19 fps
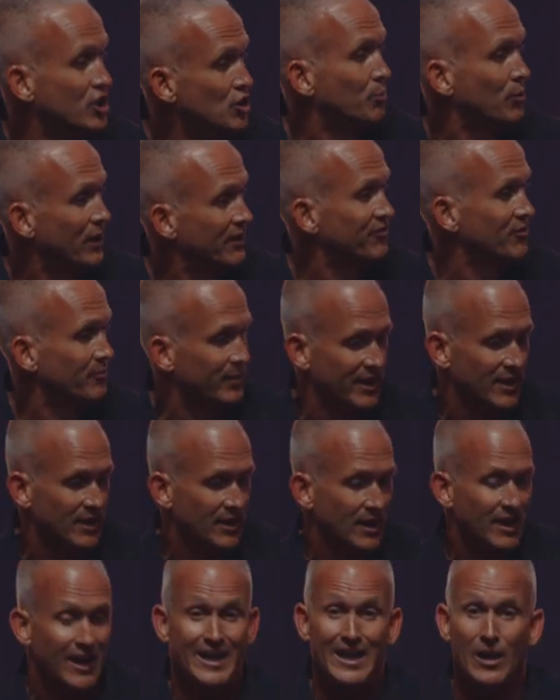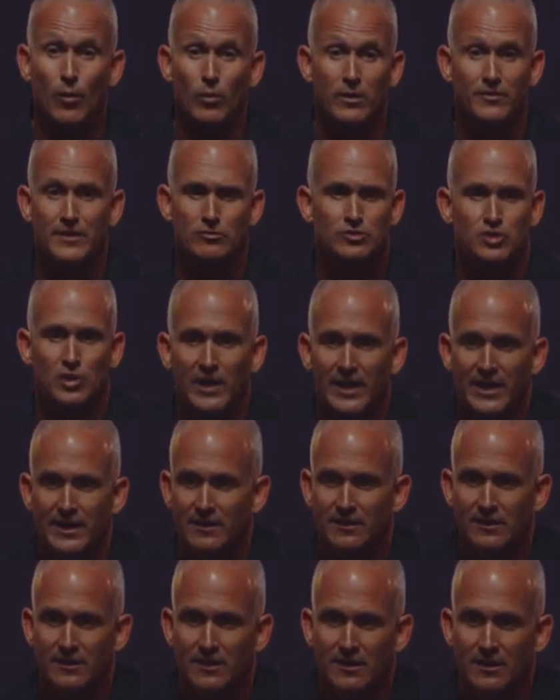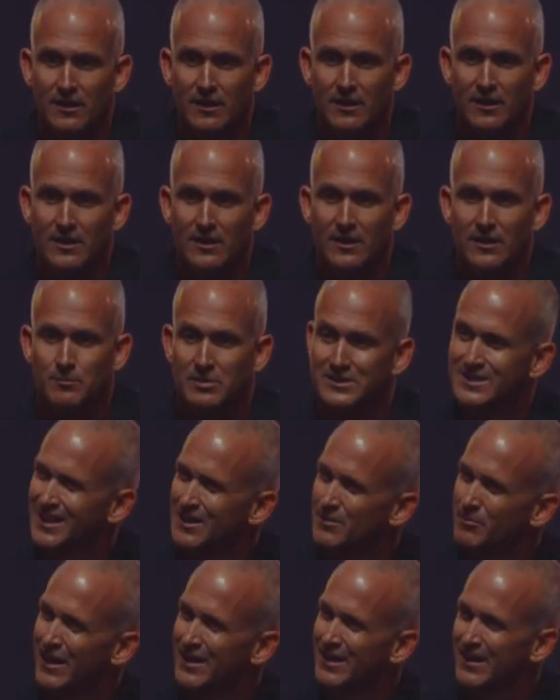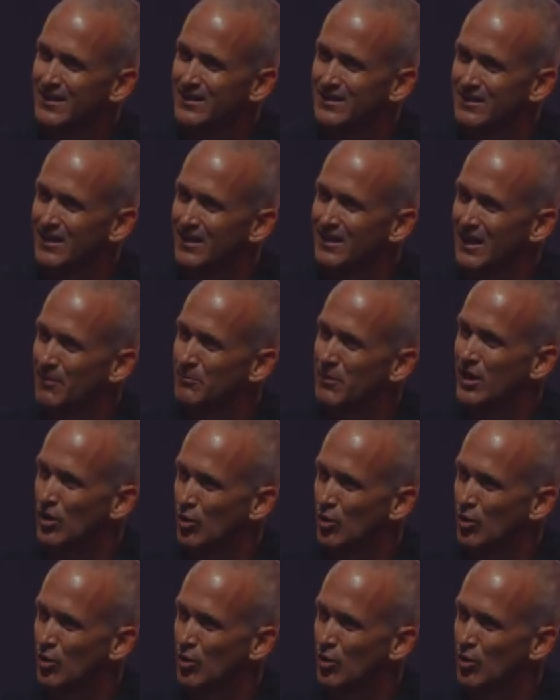you pray for me? And that was great. But then in my next site, I'm like,